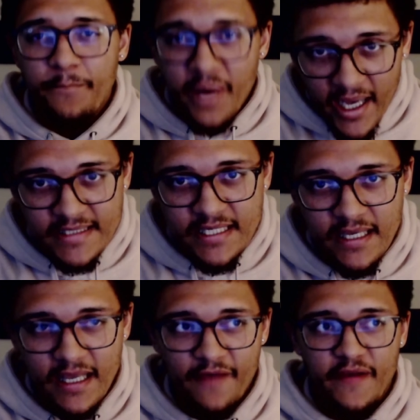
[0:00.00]

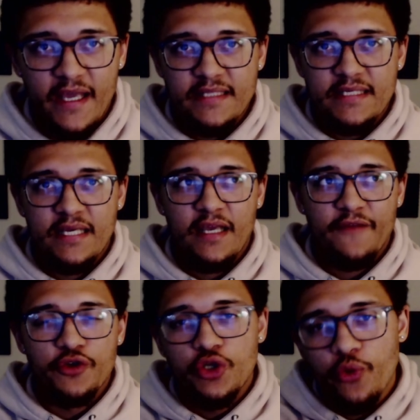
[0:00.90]
But if it
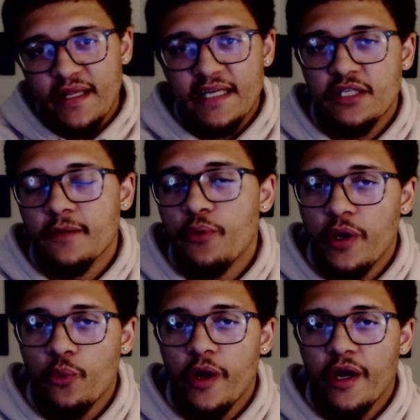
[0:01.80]
if you're doing that to the
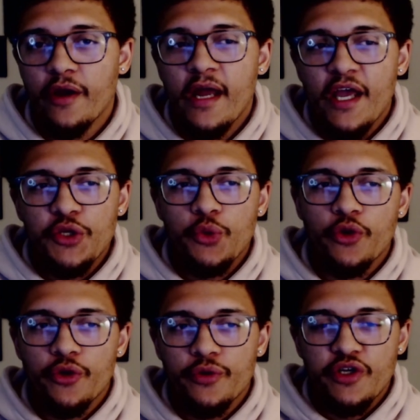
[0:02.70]
point where you
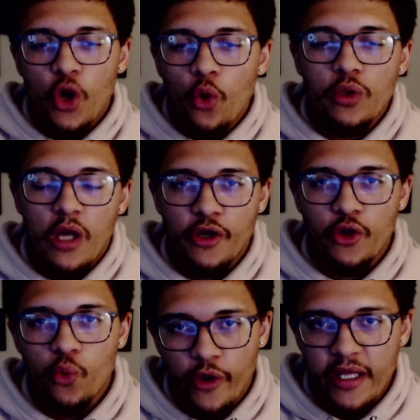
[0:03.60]
are no
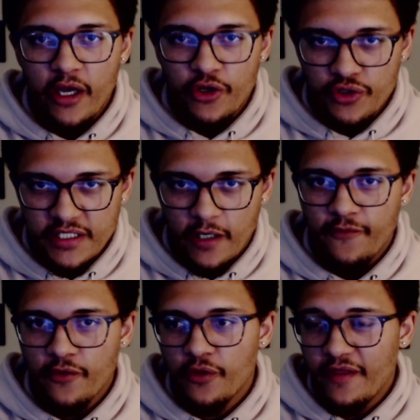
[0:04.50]
longer working on
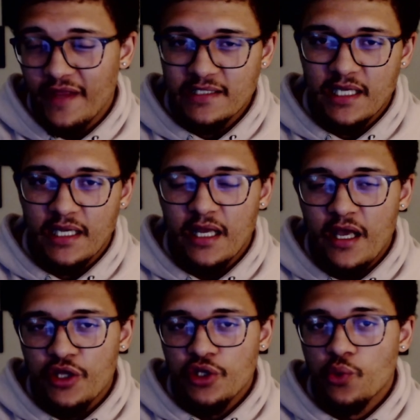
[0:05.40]
yourself or on the things that
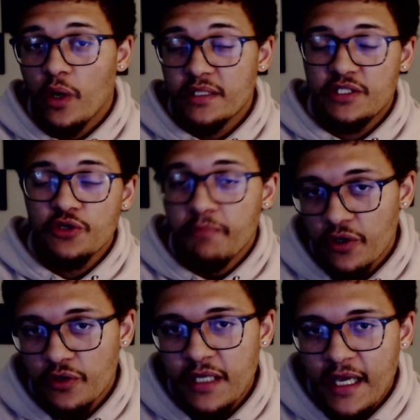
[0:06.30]
you want to
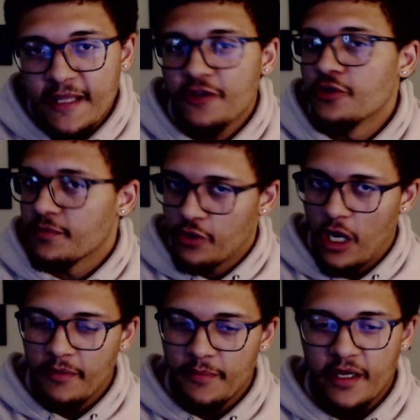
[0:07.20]
build, then there's a
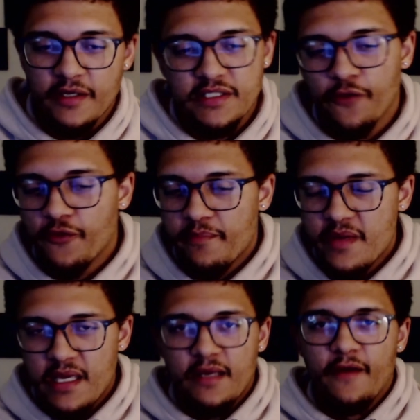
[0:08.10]
problem there. And so for
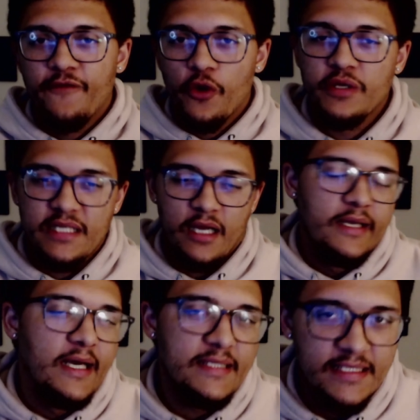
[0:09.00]
me, focusing
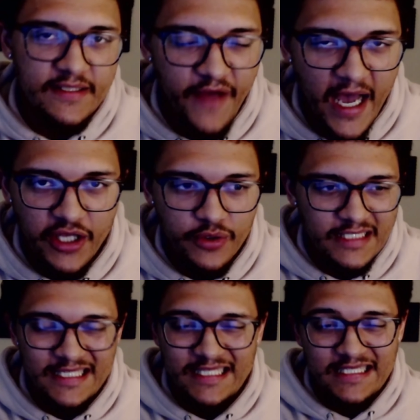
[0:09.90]
on us is a value
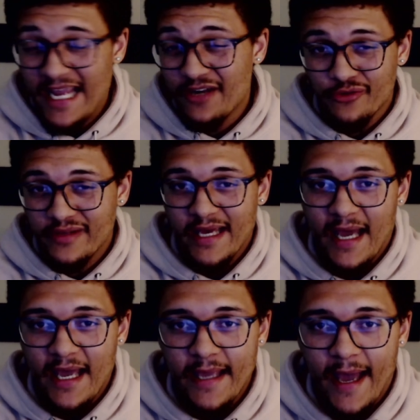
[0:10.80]
and it's a standard
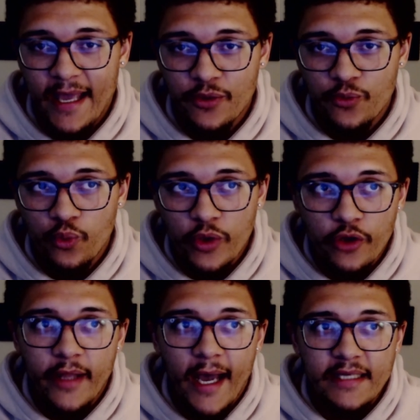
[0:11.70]
that I, I
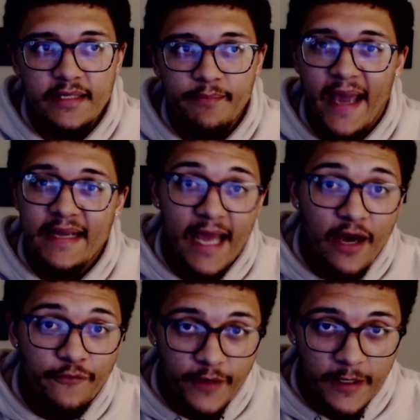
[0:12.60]
will not back
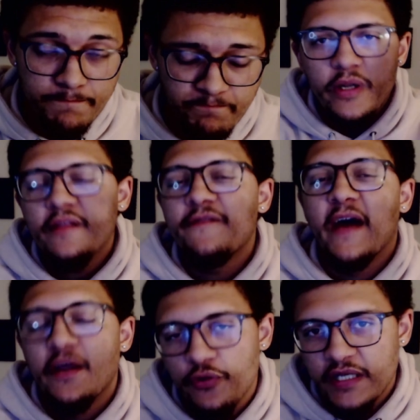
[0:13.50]
down from. One of the
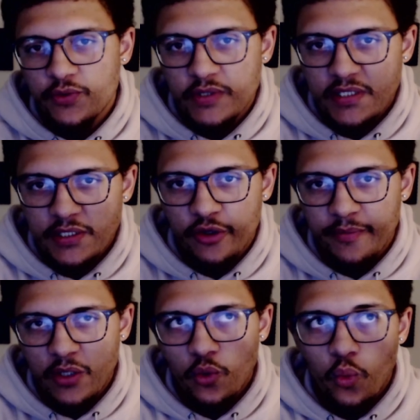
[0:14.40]
final things was
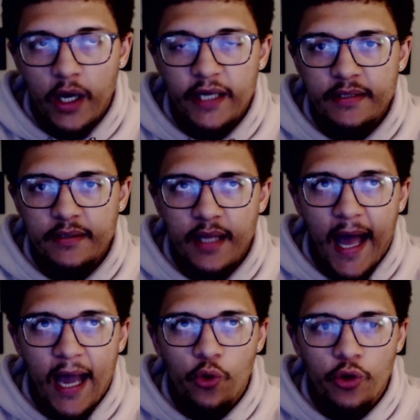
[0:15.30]
determining what
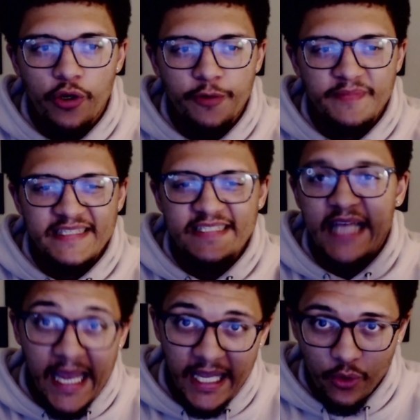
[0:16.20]
our
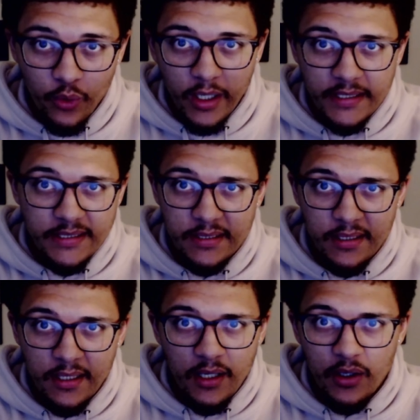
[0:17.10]
saying was.
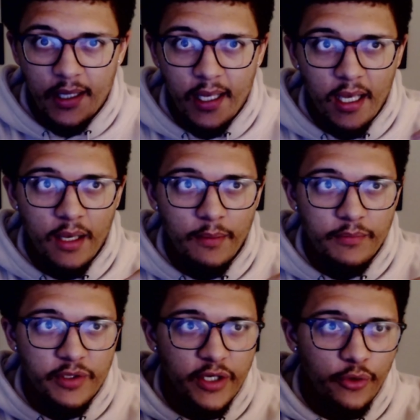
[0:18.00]

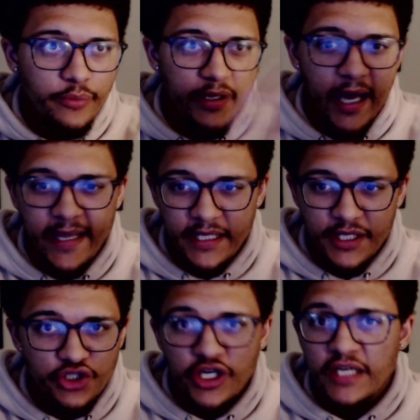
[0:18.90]
Um, you know,
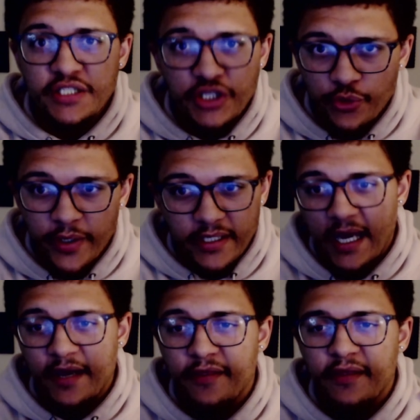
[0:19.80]
Nike, just do it
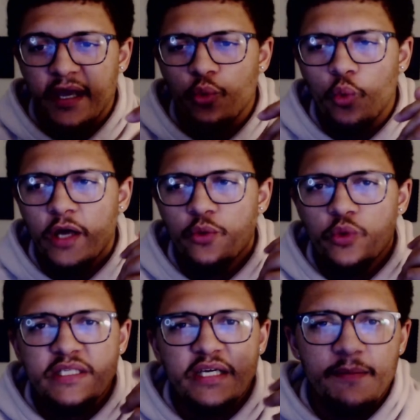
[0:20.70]
kind of thing. What
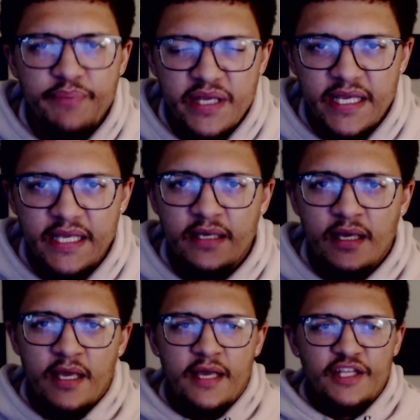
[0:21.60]
was going to be
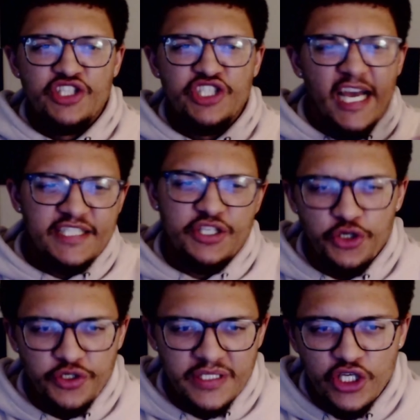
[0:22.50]

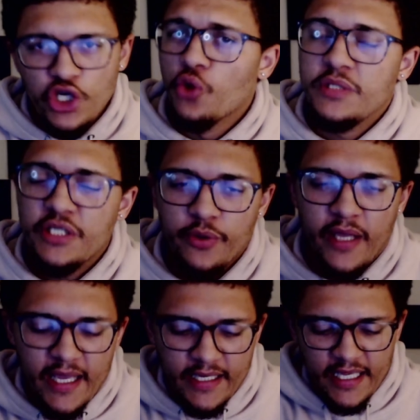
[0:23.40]
Jester's go to?
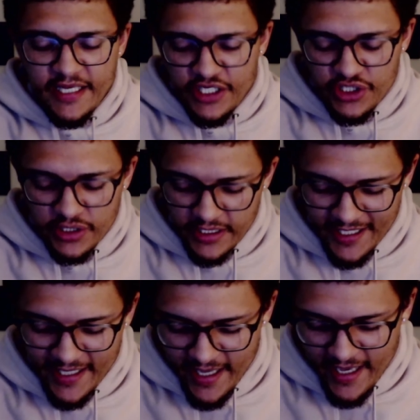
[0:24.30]
And
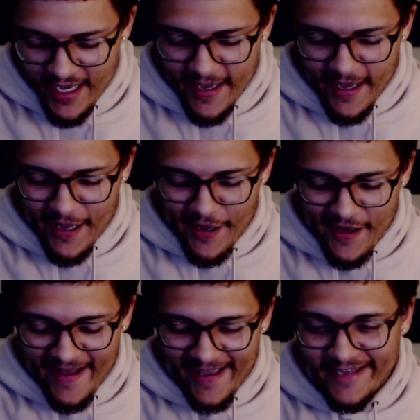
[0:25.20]
initially,
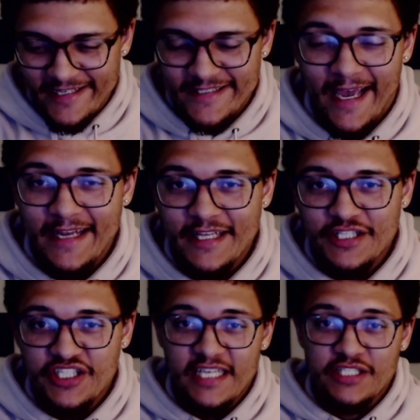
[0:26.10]
uh, I had
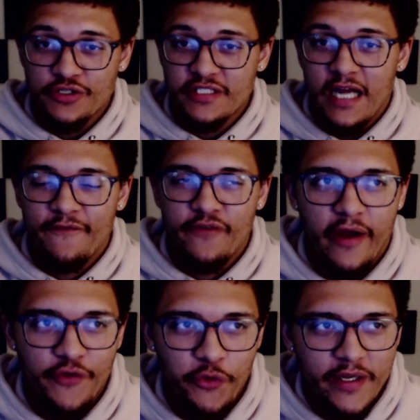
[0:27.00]
decided Jester, it's not for
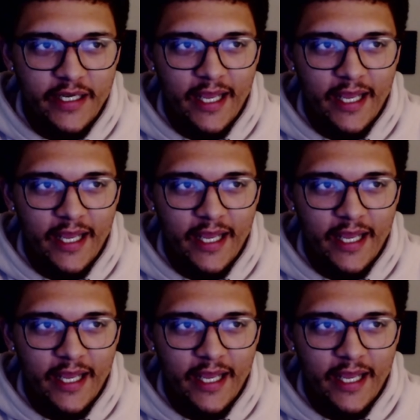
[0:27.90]
everyone.